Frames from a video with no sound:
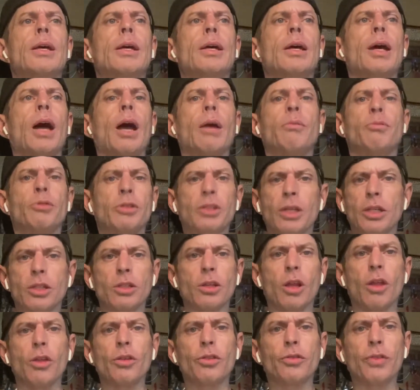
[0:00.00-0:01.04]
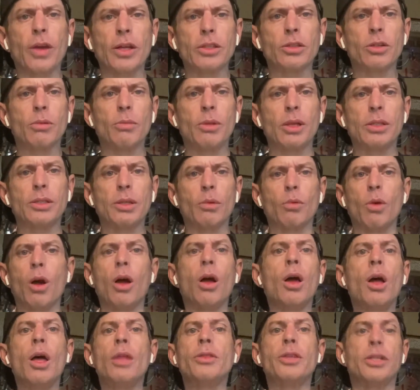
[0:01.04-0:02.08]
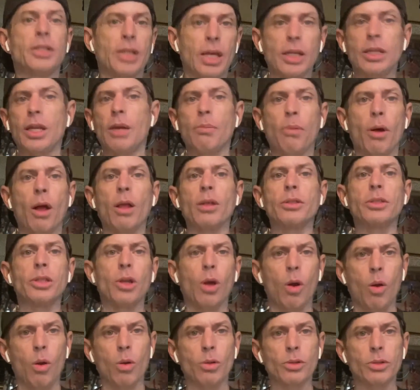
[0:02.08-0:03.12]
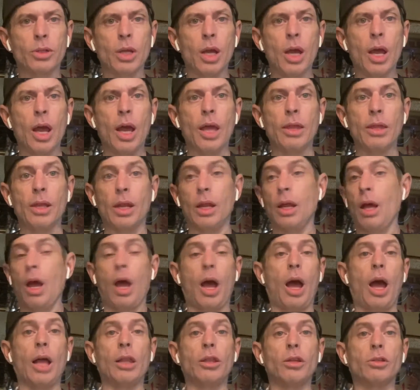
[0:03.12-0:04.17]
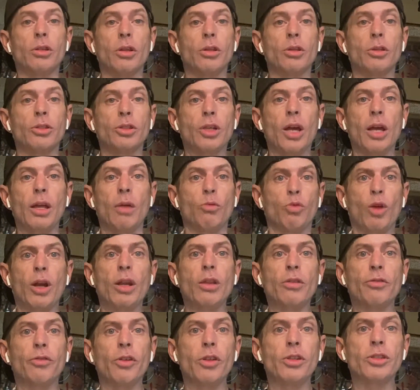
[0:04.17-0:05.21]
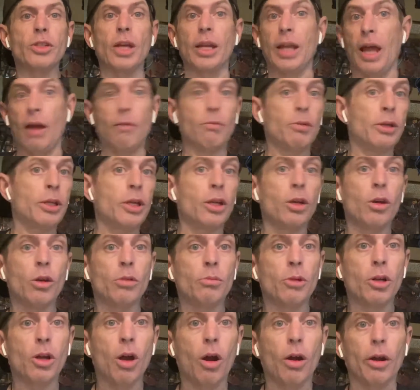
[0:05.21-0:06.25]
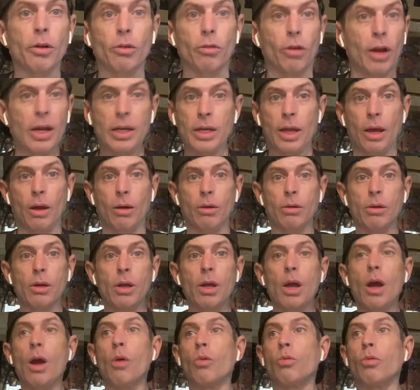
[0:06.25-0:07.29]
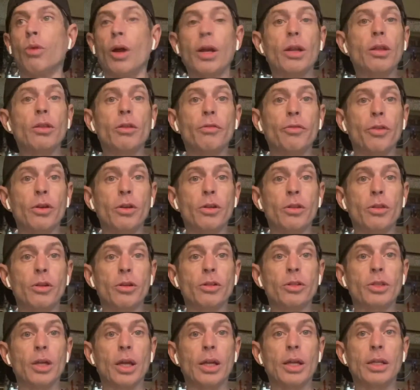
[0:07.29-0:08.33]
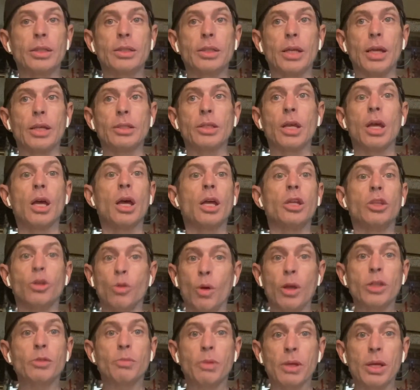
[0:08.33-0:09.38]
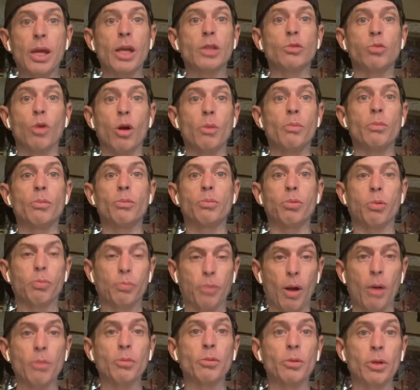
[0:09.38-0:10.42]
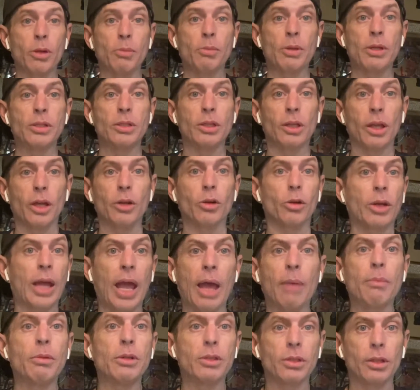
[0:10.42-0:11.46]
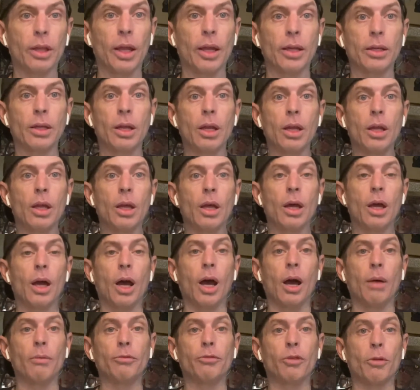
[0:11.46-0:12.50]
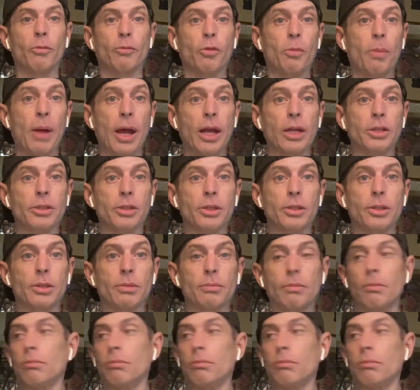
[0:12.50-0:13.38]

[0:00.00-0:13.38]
I presented all those facts to them, and they said, well, the 10-day policy holds. And then I looked on their site, right on the front of the site, everybody can go to Mercari right now. Right on the front of their site, it says USPS will probably be delayed or can be delayed um, for, for packages.